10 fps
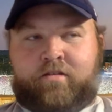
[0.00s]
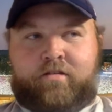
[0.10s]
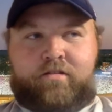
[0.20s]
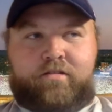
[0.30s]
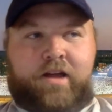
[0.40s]

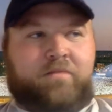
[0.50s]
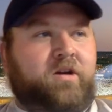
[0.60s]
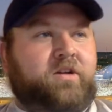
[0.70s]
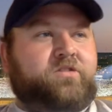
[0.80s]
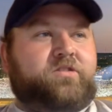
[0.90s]
Not
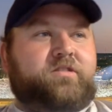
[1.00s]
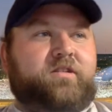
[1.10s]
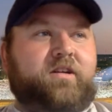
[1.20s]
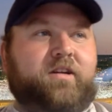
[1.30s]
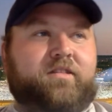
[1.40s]
much.
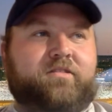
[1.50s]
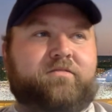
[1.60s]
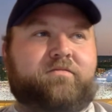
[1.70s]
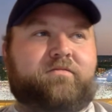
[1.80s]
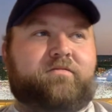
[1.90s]
A
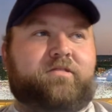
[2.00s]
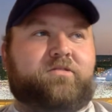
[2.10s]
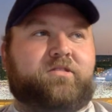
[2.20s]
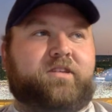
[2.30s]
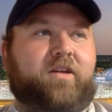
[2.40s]
little
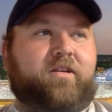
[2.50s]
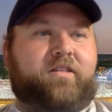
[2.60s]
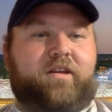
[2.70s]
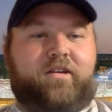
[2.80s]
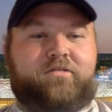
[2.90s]
scary
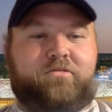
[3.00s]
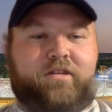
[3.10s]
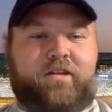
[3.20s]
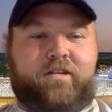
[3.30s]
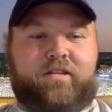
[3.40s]
there toward
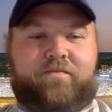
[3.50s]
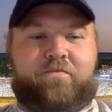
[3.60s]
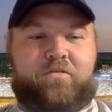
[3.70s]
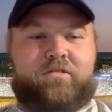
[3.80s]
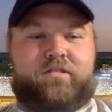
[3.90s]
the end of that
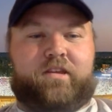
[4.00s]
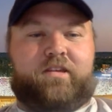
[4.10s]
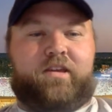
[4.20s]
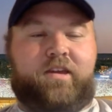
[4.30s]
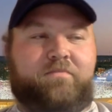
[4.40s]
Florida State
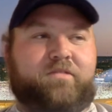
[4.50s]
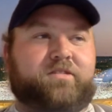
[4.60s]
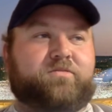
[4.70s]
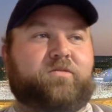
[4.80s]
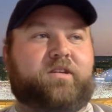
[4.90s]
game
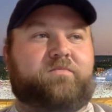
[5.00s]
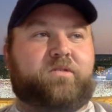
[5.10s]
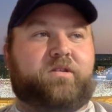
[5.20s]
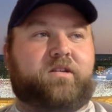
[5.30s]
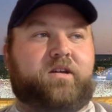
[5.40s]
this week,
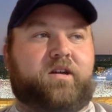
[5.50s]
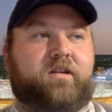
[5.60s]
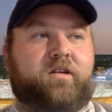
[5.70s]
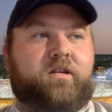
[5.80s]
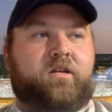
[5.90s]
but
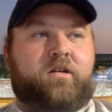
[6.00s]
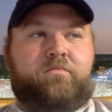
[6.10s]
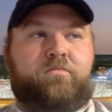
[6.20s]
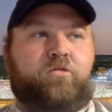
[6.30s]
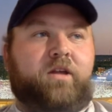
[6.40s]

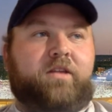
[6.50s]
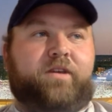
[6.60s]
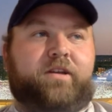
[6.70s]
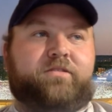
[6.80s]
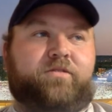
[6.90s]
pulled out a
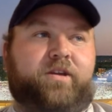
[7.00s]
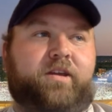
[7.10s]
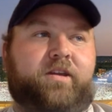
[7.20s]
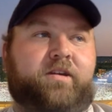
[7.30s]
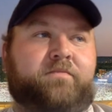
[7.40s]

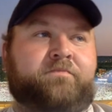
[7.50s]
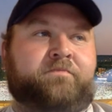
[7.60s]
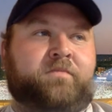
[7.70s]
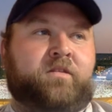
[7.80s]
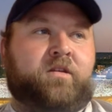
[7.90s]
victory.
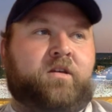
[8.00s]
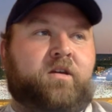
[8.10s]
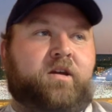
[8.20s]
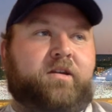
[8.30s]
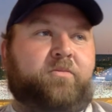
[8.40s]

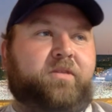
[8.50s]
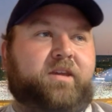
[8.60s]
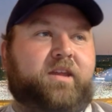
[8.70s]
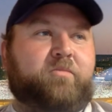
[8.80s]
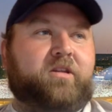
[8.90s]
I don't think
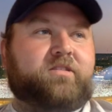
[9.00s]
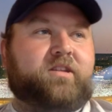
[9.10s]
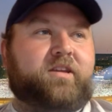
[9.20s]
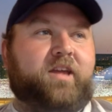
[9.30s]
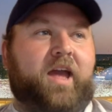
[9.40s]
anybody's
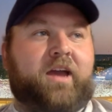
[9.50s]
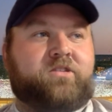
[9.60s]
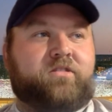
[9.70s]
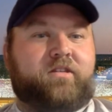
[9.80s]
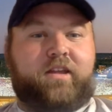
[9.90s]
going to
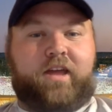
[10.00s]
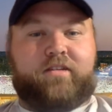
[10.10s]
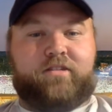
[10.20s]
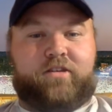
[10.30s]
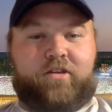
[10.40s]
actually get
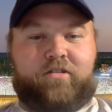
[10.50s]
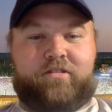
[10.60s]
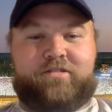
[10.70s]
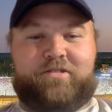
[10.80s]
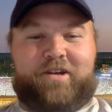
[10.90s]
executed,
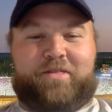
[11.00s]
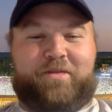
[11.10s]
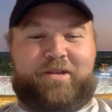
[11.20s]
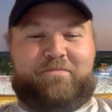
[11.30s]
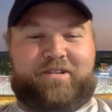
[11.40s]
so I
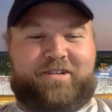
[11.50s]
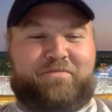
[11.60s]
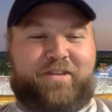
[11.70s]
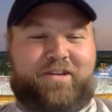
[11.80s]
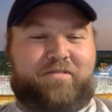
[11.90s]
think we're going to
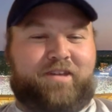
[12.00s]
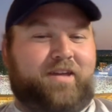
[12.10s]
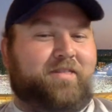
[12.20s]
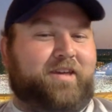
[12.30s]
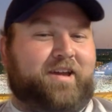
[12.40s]
be
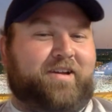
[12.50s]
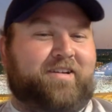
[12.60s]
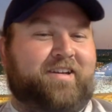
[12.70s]
okay there.